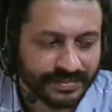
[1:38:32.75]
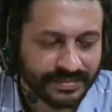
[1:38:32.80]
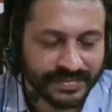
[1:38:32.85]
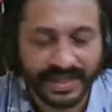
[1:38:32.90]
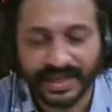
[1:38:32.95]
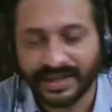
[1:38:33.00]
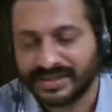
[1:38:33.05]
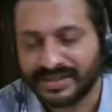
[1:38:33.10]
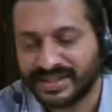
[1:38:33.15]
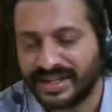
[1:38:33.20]

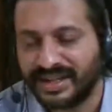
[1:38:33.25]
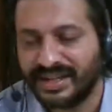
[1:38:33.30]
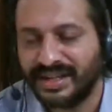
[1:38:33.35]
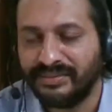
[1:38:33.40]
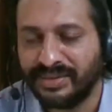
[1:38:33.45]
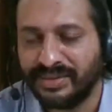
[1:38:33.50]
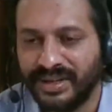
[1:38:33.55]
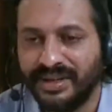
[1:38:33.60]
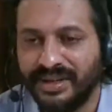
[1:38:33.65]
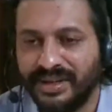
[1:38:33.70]

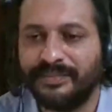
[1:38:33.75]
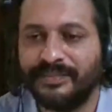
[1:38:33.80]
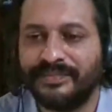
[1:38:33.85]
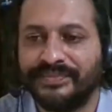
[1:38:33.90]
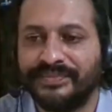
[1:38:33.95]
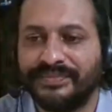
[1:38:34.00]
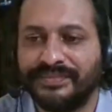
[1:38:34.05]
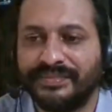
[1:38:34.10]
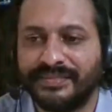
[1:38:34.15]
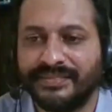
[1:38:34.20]
sadly
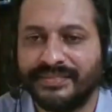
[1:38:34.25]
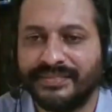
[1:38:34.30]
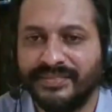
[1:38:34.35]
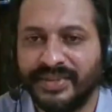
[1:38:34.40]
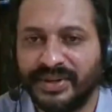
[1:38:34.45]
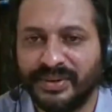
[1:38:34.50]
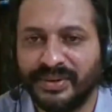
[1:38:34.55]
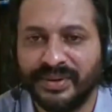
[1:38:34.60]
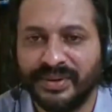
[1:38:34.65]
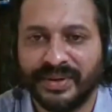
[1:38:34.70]
we
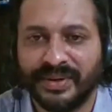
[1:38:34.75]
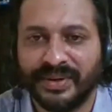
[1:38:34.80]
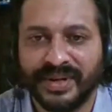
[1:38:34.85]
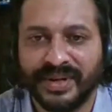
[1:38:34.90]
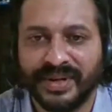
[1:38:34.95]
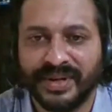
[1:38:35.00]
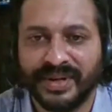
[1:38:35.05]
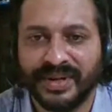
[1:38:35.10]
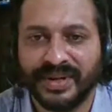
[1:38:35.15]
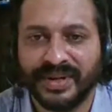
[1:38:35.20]
don't have
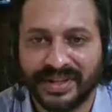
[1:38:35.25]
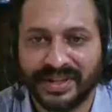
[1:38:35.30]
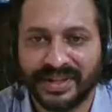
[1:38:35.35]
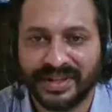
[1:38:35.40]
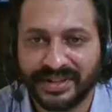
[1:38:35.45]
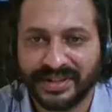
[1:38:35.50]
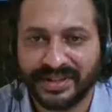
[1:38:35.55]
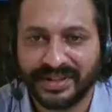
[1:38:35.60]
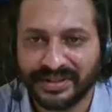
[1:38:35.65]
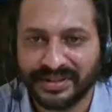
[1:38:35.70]

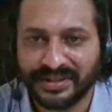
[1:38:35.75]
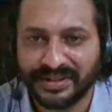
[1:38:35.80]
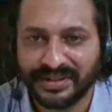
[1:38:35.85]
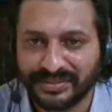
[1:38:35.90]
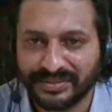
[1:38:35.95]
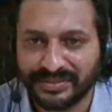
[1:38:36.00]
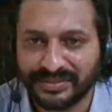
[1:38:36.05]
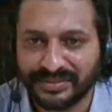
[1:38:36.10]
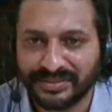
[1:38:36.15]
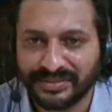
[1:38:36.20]
Peter yet, and
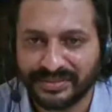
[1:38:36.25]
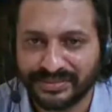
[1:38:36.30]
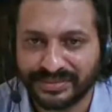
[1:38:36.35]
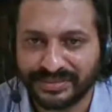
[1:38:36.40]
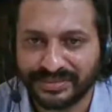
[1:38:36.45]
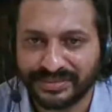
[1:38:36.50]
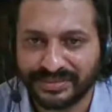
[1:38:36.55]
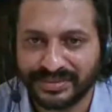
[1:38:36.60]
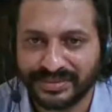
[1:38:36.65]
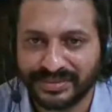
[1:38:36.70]
Peter with
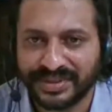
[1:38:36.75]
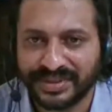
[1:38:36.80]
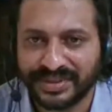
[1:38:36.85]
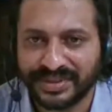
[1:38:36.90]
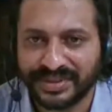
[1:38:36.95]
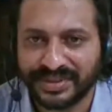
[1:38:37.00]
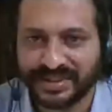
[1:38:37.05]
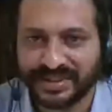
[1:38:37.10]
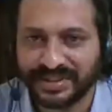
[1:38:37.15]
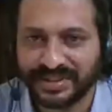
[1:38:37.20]
us
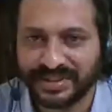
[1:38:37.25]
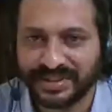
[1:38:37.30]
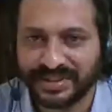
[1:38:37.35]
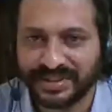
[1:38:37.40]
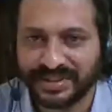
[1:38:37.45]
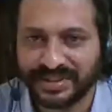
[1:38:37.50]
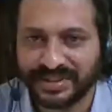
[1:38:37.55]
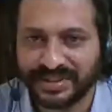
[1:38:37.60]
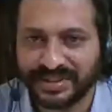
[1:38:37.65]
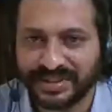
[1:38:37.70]
now.
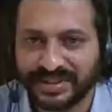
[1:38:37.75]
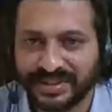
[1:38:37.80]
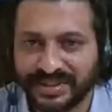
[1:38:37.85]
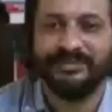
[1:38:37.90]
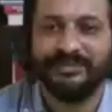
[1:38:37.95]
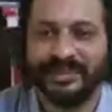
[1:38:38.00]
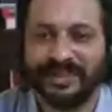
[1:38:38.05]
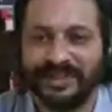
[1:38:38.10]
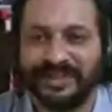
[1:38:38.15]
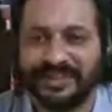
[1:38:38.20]

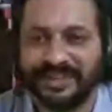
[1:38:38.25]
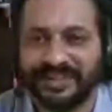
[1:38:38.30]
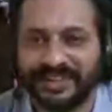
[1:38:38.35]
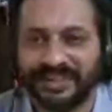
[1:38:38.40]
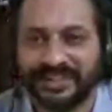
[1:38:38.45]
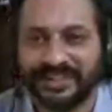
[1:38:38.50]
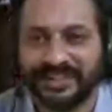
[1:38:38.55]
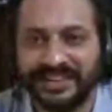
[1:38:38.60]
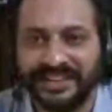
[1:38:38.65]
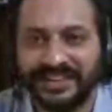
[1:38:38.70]
But
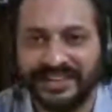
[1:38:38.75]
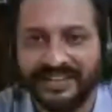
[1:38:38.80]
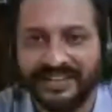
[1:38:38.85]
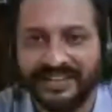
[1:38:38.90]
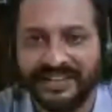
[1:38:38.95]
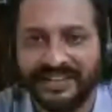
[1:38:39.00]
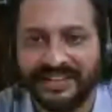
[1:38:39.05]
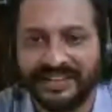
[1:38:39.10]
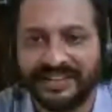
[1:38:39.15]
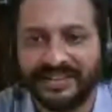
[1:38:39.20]

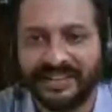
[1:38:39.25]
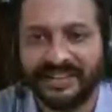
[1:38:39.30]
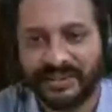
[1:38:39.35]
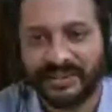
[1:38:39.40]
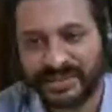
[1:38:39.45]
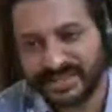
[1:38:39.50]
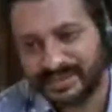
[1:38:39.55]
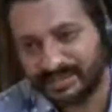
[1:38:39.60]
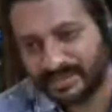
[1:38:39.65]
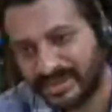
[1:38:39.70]
that
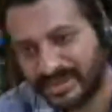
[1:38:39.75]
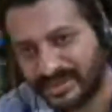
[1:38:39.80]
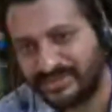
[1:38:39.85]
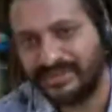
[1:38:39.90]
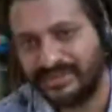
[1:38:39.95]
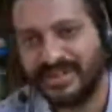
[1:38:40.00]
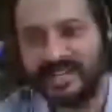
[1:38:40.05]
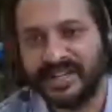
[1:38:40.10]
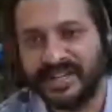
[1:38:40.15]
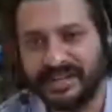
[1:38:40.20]
was a
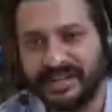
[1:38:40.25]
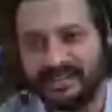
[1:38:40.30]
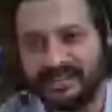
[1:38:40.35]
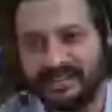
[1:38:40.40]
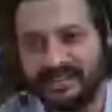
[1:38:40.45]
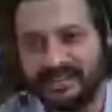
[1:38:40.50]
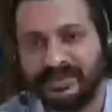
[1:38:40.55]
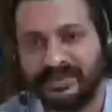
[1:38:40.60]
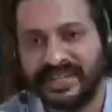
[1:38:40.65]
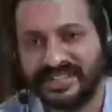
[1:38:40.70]
powerful
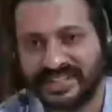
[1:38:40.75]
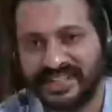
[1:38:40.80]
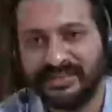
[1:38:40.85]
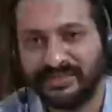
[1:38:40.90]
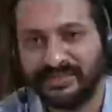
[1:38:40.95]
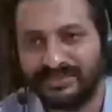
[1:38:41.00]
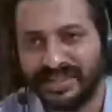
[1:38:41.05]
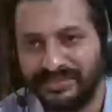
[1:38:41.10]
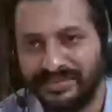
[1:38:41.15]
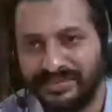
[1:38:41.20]
intervention.
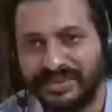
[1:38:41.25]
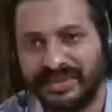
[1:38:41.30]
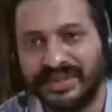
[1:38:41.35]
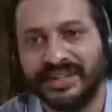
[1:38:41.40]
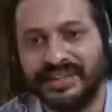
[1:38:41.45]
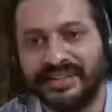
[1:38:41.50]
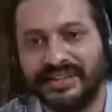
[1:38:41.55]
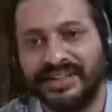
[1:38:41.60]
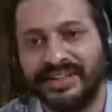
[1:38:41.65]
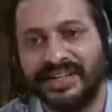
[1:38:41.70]
I
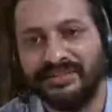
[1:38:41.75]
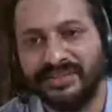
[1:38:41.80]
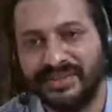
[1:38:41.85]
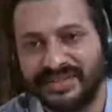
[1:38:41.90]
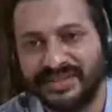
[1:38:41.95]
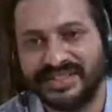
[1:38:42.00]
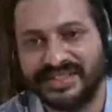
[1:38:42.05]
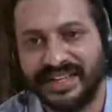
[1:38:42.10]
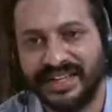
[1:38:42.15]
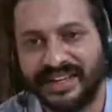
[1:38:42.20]
would
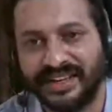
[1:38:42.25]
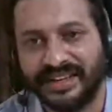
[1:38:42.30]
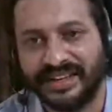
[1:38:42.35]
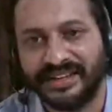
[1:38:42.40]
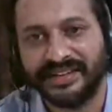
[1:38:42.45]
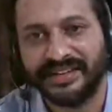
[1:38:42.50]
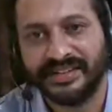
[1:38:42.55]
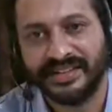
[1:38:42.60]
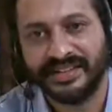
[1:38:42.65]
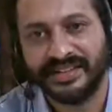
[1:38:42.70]
say
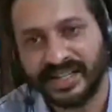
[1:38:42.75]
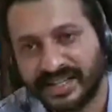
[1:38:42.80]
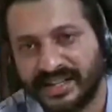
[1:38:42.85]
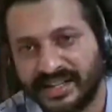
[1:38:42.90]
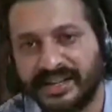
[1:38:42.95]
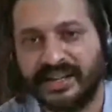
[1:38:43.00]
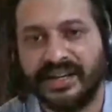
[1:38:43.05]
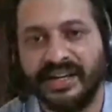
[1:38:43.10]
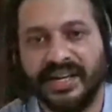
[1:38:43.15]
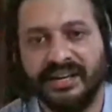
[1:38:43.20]
that
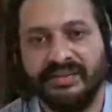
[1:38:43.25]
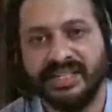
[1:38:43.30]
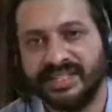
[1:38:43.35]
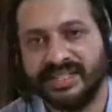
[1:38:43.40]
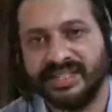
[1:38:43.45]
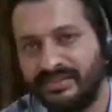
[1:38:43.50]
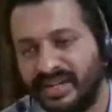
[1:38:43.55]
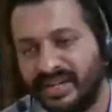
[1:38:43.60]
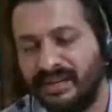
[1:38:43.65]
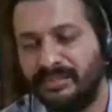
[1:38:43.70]
archive is
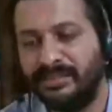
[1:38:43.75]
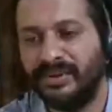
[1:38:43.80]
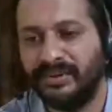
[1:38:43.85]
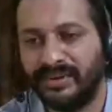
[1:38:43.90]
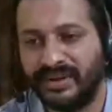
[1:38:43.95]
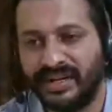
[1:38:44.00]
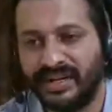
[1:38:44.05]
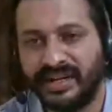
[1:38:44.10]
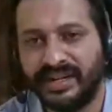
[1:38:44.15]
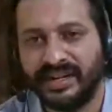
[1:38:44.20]
available
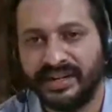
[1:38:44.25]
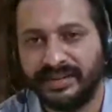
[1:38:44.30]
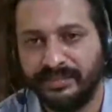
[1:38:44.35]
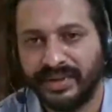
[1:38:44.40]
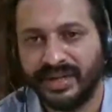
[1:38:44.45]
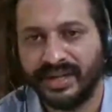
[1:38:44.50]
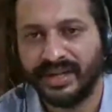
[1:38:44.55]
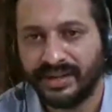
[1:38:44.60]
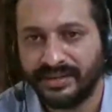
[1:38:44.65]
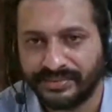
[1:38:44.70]
online, I
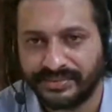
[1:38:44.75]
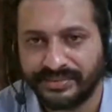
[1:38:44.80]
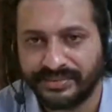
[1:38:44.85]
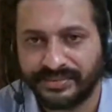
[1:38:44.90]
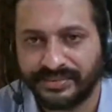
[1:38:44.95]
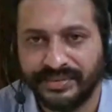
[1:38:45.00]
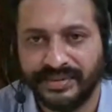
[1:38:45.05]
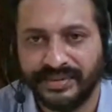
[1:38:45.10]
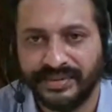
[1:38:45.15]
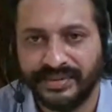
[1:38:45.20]
believe.
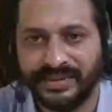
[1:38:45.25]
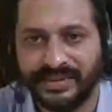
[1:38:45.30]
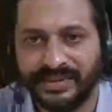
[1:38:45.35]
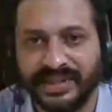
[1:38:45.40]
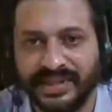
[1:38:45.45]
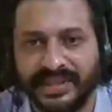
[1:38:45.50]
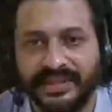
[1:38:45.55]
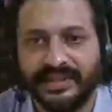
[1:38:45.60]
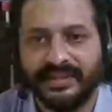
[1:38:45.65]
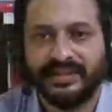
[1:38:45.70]

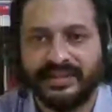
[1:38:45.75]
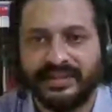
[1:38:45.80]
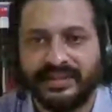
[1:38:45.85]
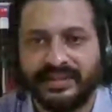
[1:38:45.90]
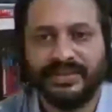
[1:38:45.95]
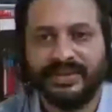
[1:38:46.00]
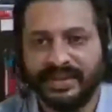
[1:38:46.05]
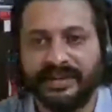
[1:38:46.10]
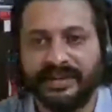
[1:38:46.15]
Or yeah.